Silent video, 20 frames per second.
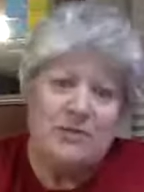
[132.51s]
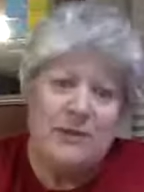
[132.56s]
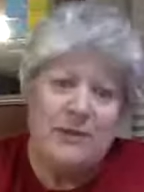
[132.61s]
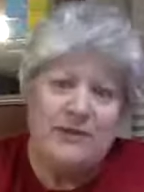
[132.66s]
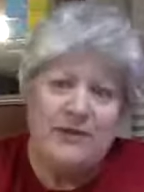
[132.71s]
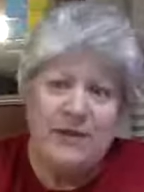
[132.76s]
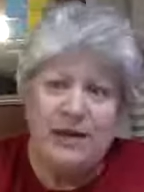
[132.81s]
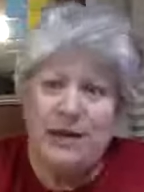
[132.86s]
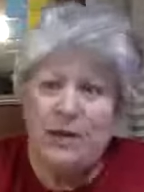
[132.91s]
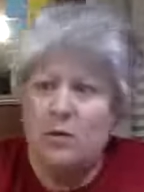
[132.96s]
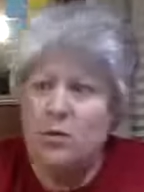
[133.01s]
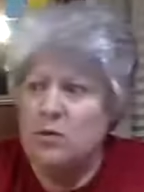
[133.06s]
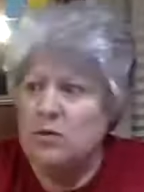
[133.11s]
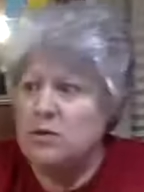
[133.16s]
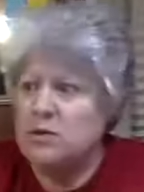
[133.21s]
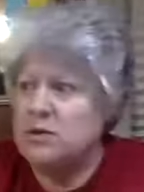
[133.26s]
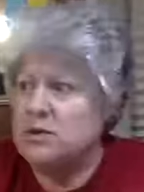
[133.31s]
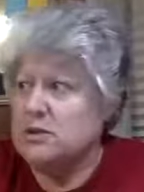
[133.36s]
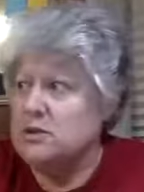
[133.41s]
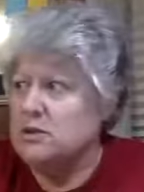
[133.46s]
We've now
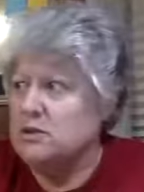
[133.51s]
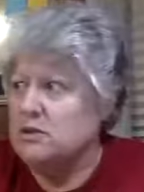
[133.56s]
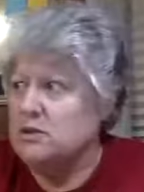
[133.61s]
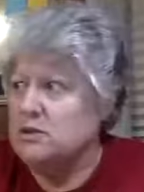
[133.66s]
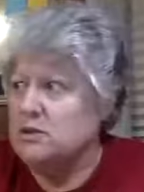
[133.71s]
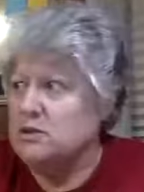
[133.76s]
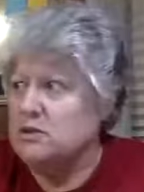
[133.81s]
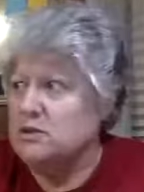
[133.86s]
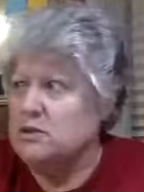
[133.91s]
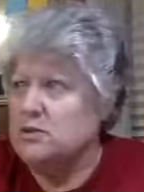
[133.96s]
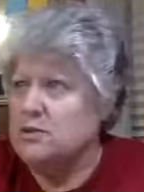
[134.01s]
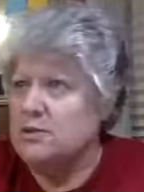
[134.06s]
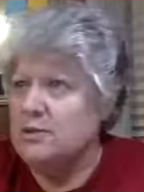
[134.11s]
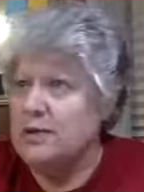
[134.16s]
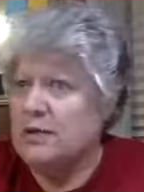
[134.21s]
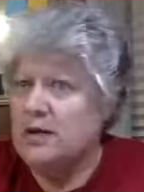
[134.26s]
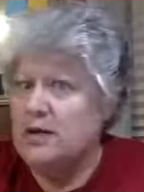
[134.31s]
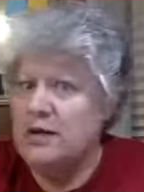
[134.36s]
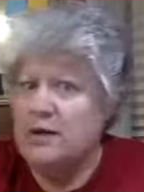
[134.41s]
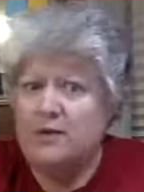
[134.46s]
walked
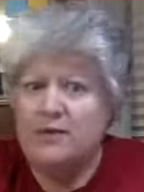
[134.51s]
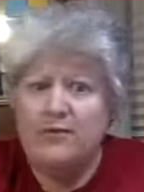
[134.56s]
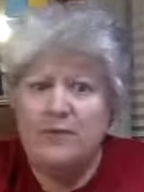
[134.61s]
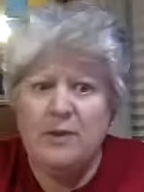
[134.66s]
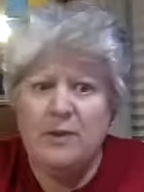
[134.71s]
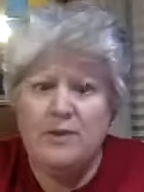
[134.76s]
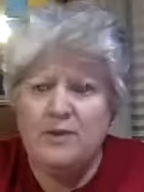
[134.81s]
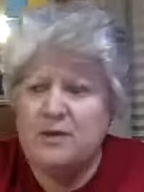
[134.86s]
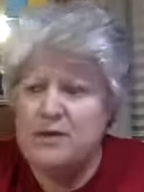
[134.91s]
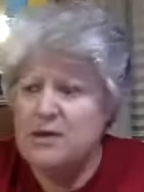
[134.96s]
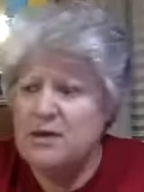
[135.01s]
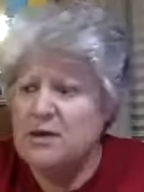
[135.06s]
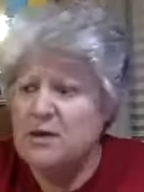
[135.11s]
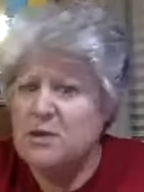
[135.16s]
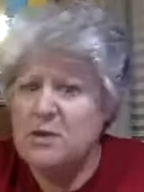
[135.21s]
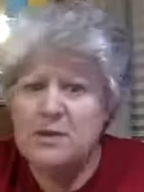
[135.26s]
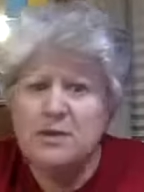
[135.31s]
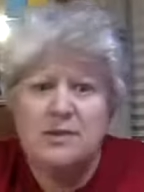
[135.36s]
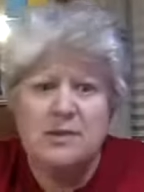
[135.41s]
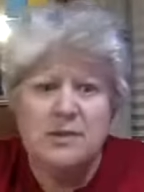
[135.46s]
2.5 miles, I think it
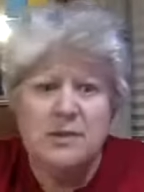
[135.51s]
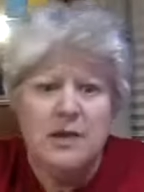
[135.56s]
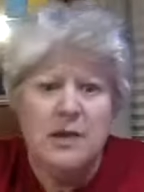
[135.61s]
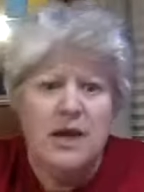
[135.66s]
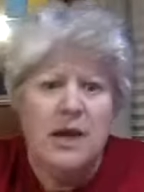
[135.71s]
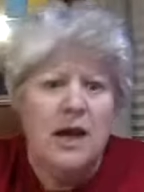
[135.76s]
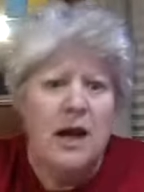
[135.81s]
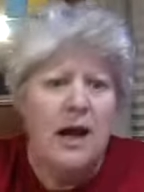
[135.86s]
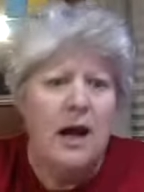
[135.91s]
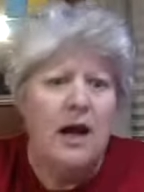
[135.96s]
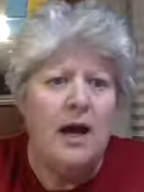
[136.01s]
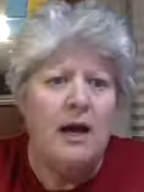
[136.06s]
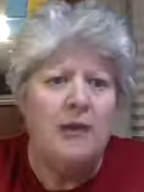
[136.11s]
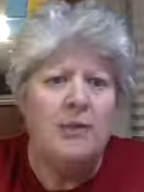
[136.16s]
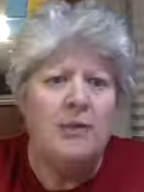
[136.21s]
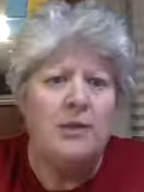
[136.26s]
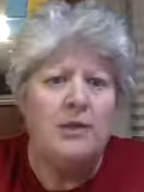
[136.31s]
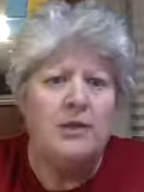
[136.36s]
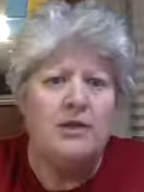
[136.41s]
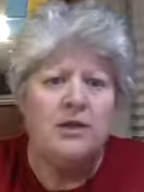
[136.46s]
was,
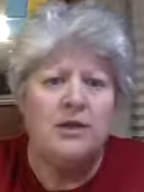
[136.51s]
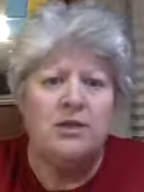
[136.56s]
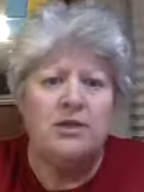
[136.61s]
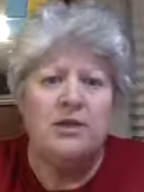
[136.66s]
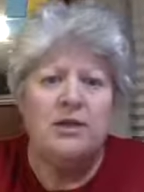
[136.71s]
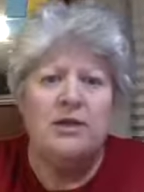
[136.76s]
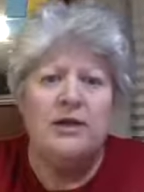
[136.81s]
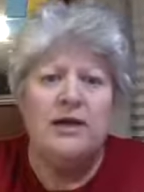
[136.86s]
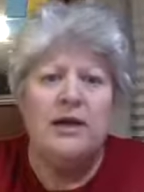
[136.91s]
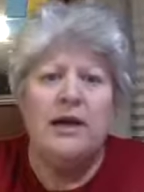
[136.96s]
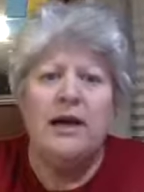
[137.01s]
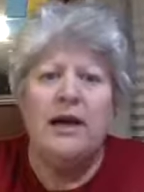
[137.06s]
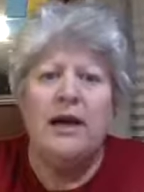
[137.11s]
when I checked earlier.